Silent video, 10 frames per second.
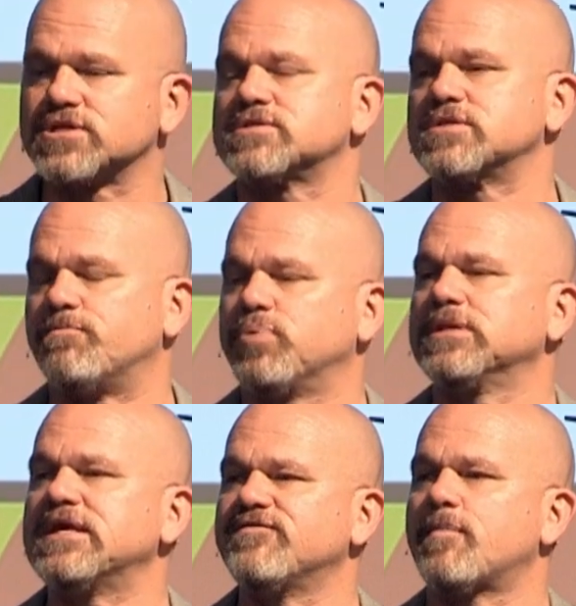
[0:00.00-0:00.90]
us to
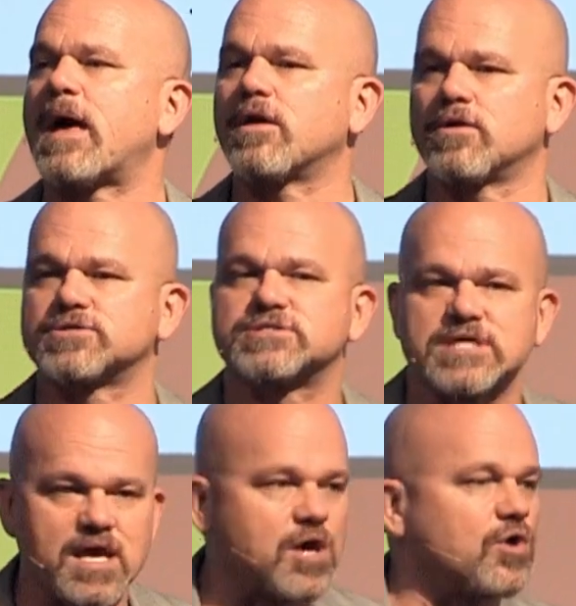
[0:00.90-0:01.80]
believe about
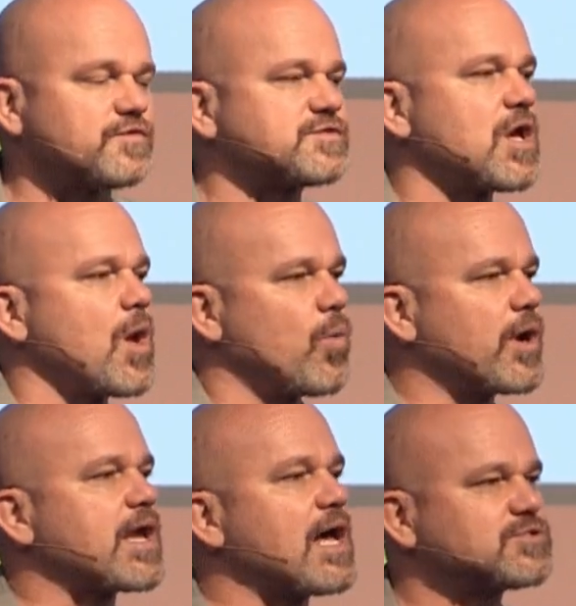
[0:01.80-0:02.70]
ourselves
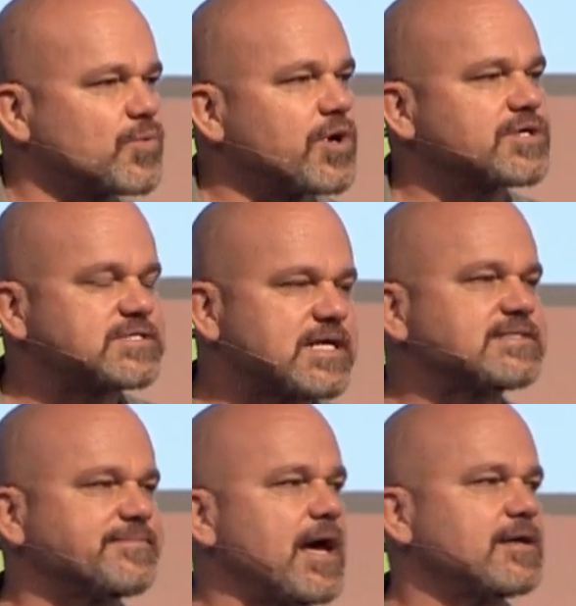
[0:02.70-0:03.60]
what God's Word
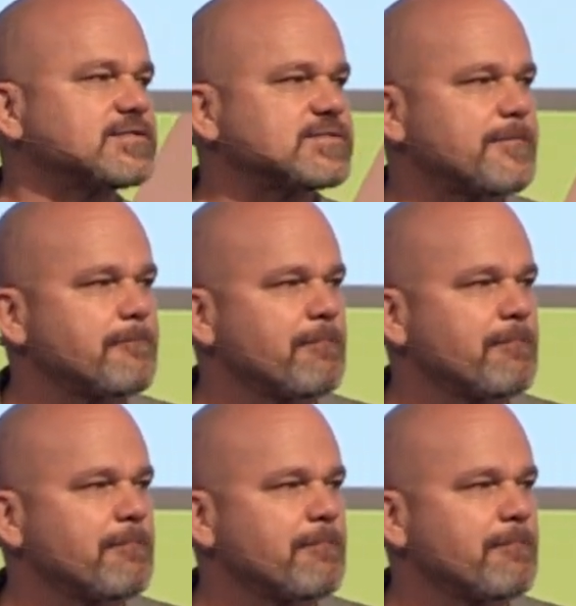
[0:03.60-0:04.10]
says about us.